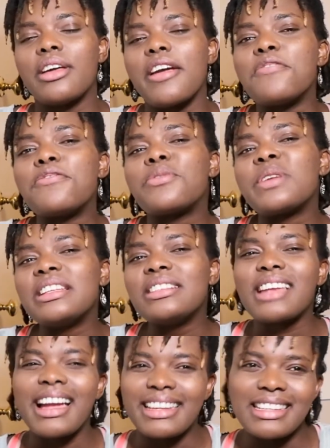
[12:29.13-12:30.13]
a
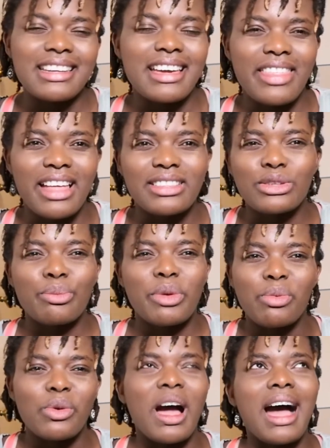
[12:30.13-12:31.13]
fringe idea that some
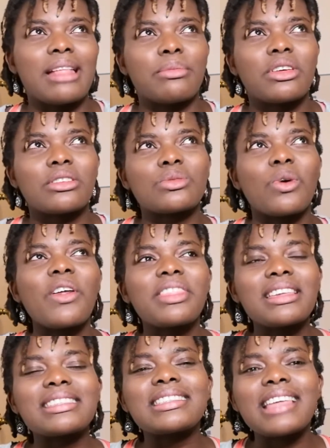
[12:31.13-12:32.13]
people had, because
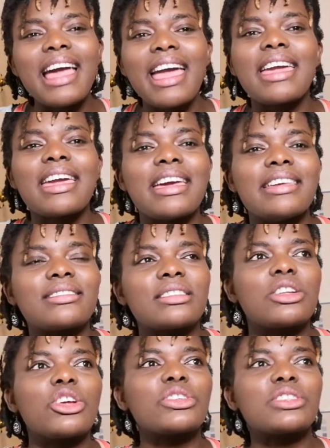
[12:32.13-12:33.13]
what they say
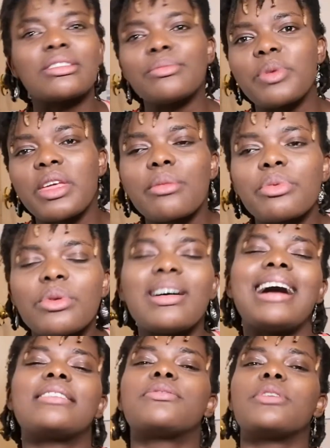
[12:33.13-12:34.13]
is, some
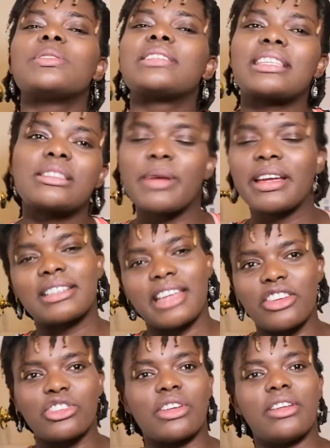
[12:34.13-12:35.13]
people had false
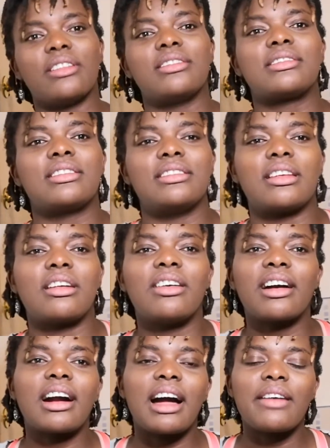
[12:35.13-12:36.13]
expectations and they
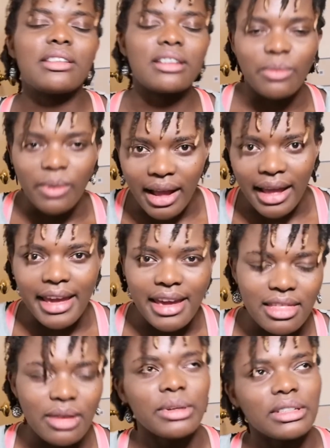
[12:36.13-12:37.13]
got carried
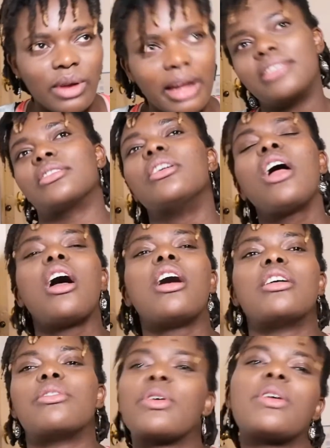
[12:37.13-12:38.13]
away. They were trying to
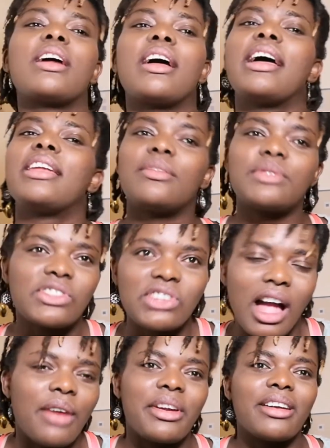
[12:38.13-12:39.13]
run ahead of the
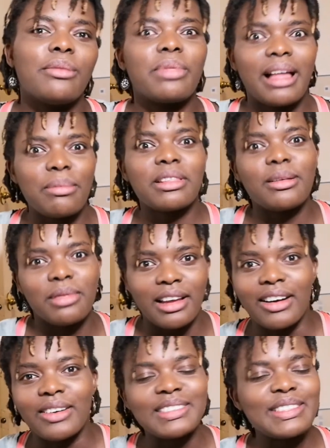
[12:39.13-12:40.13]
chariot, blah, blah,
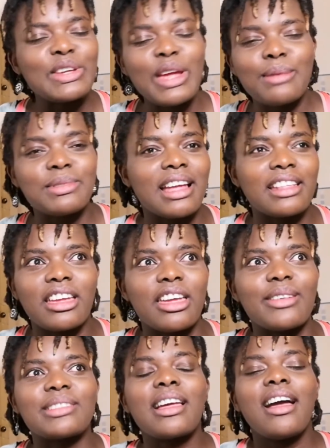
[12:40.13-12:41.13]
blah, all the terms that they
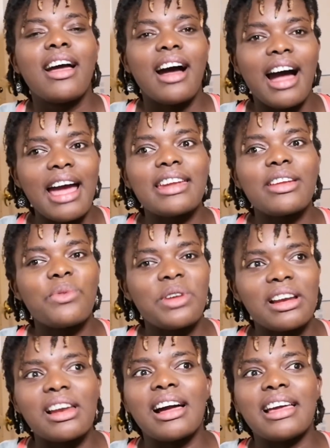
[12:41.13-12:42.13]
use. I didn't
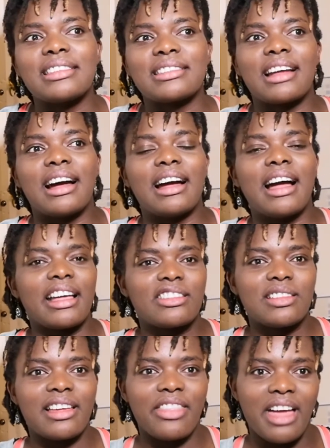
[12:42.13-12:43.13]
realize that
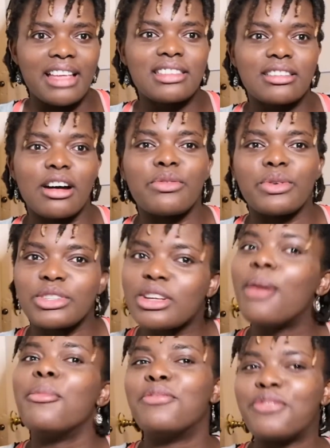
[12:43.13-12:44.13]
actually that stuff was
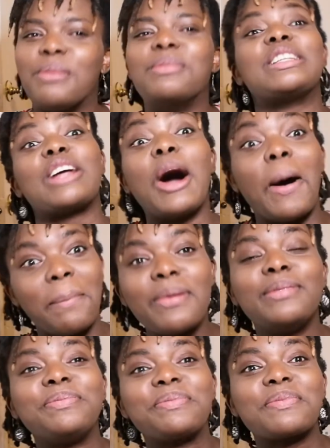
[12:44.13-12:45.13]
coming from the top.